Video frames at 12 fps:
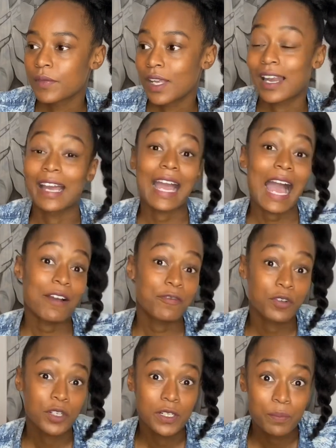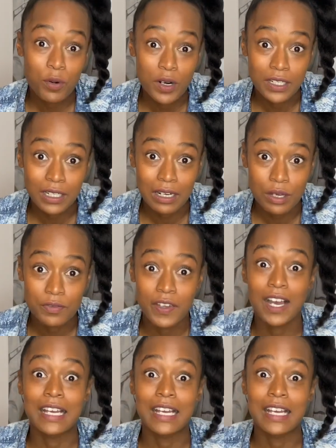like African print clothing.